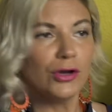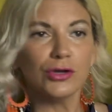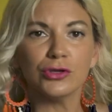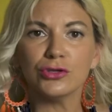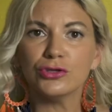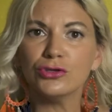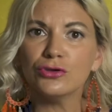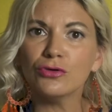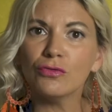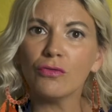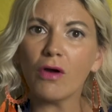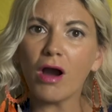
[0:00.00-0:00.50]

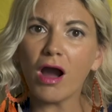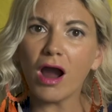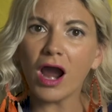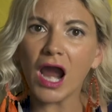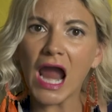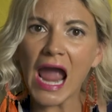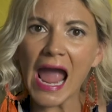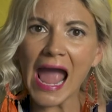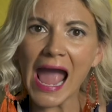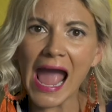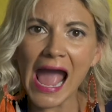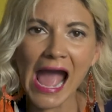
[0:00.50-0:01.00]
You are
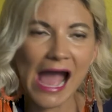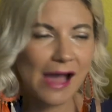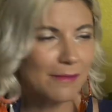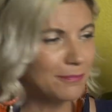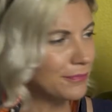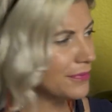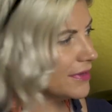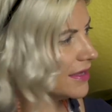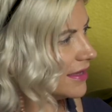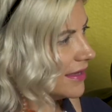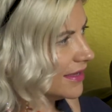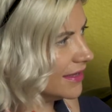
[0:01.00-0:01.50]

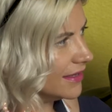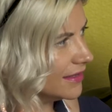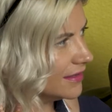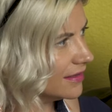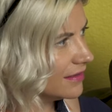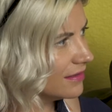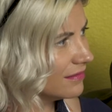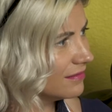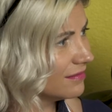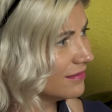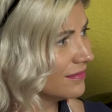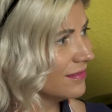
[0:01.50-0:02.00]
happy?
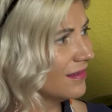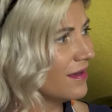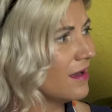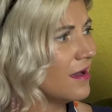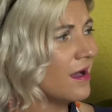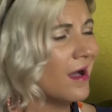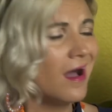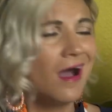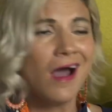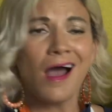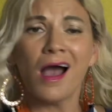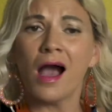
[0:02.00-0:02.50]

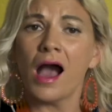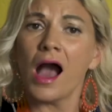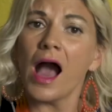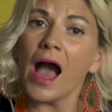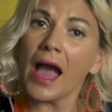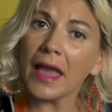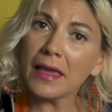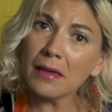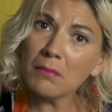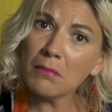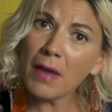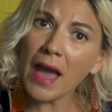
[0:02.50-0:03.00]

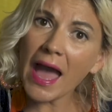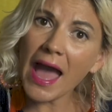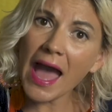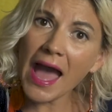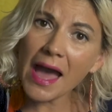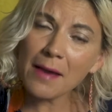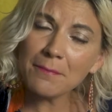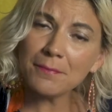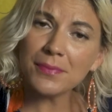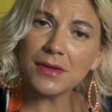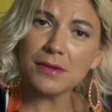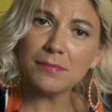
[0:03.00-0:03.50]
I am
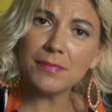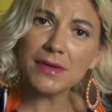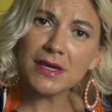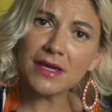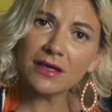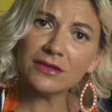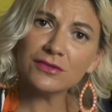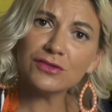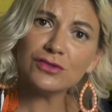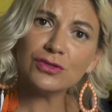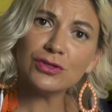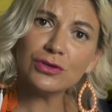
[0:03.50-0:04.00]
happy
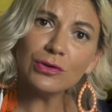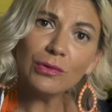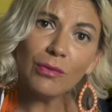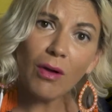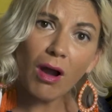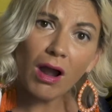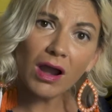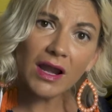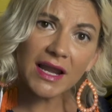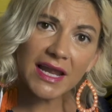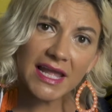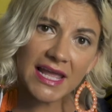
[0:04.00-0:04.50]
because you
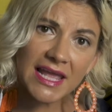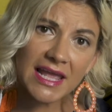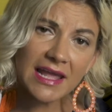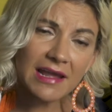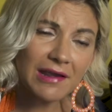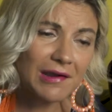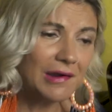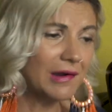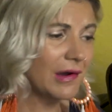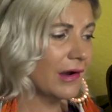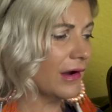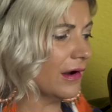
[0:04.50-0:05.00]
are
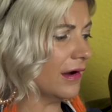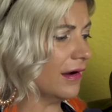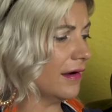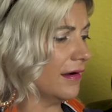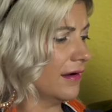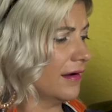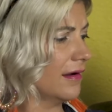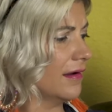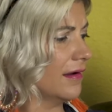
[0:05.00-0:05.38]
here.